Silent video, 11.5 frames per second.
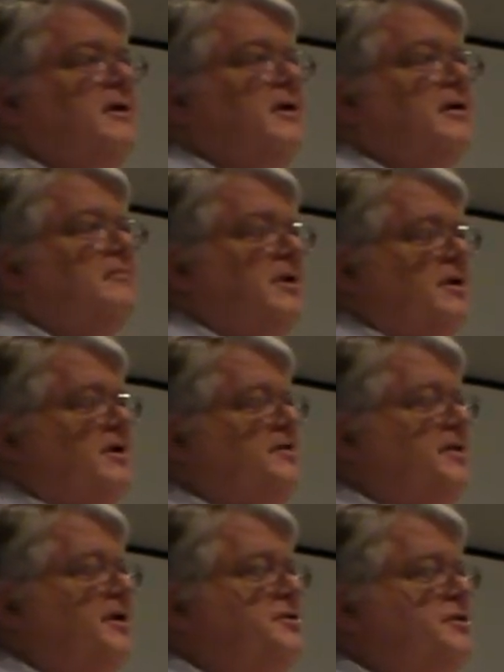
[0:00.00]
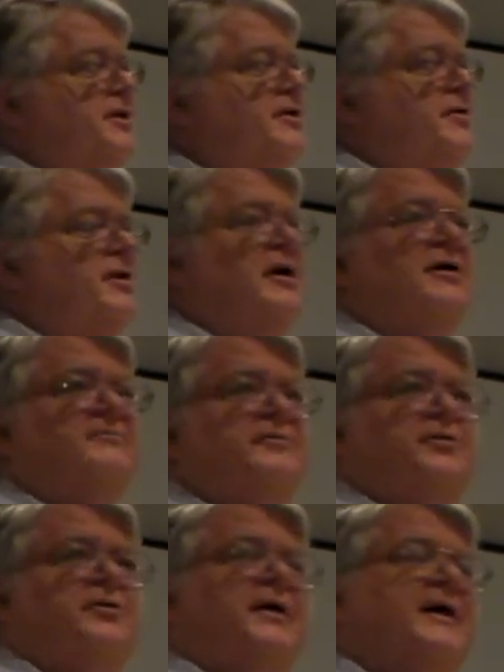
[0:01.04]
A lot of things you hear are kind of
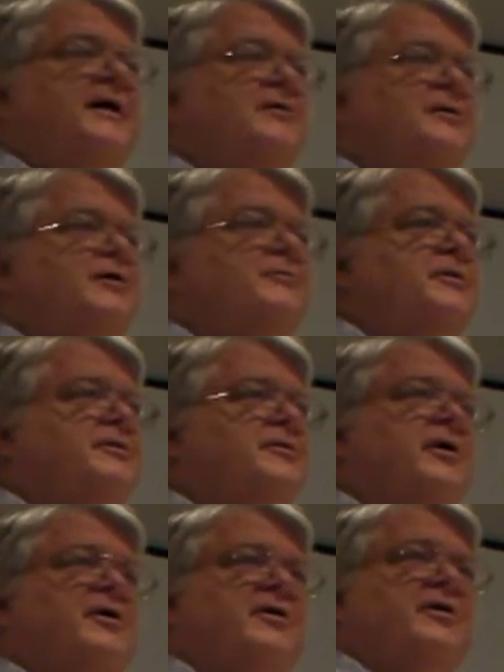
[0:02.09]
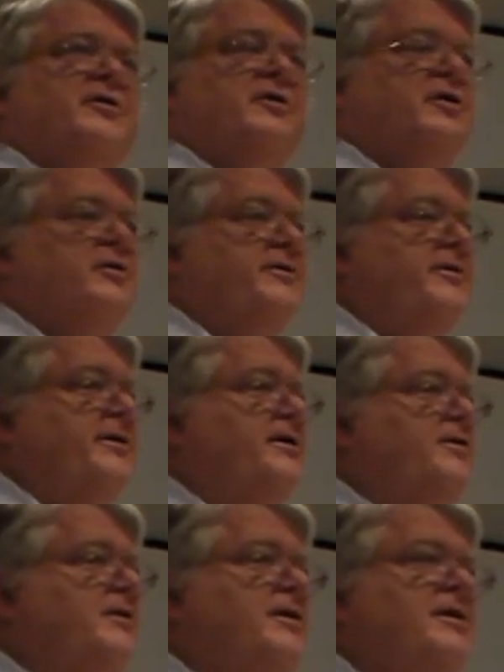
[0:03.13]
annoying out there, but they're not all
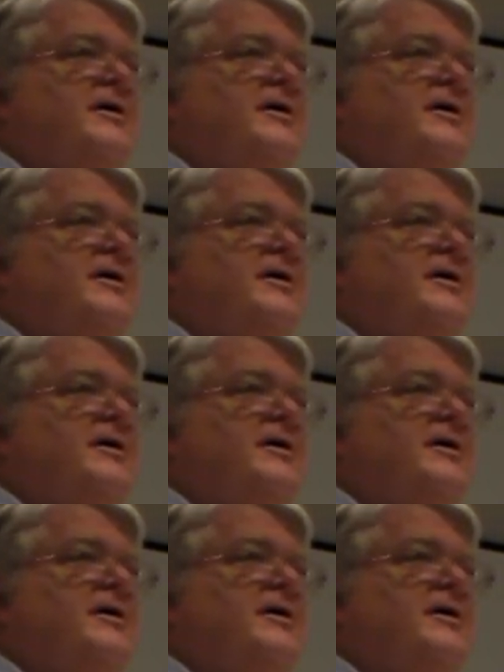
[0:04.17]
illegal.